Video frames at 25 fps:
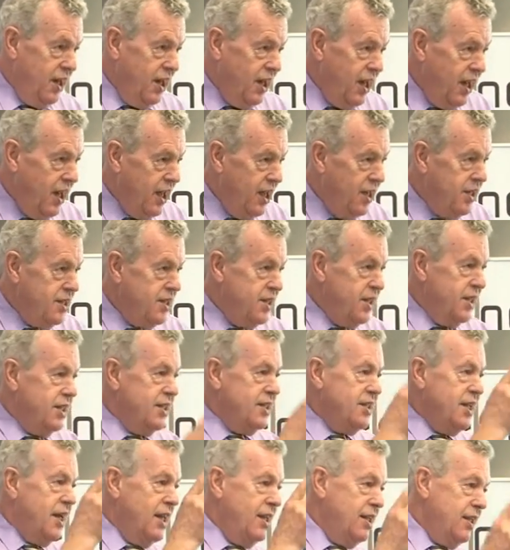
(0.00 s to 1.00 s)
and
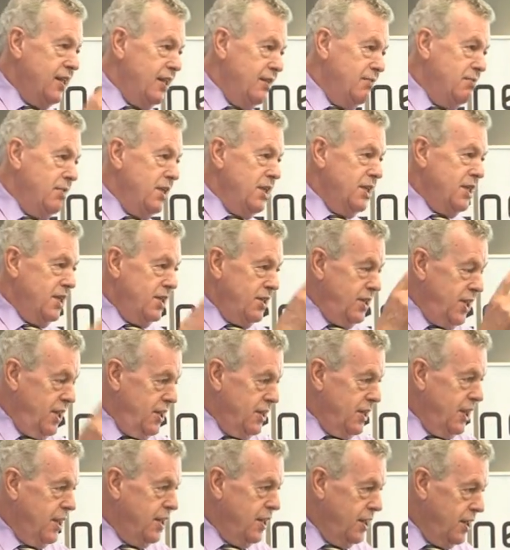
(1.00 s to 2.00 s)
zeaxanthin and
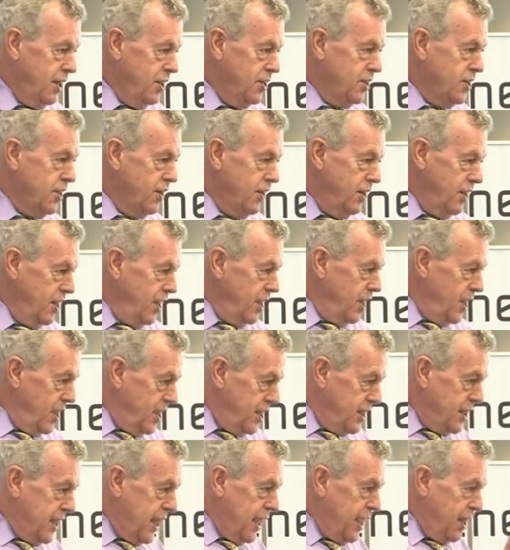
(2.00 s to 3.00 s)
mesozeaxanthin and so on,
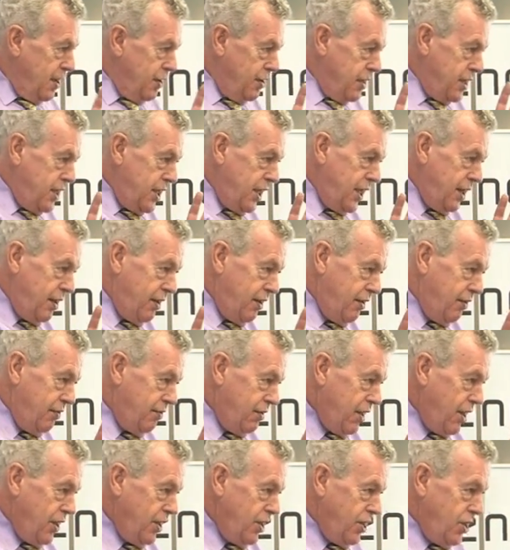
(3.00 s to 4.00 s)
and tailor it in
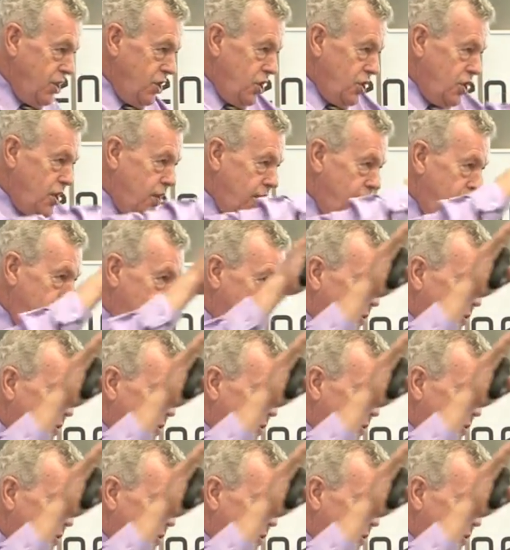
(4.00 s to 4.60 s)
rather than just giving a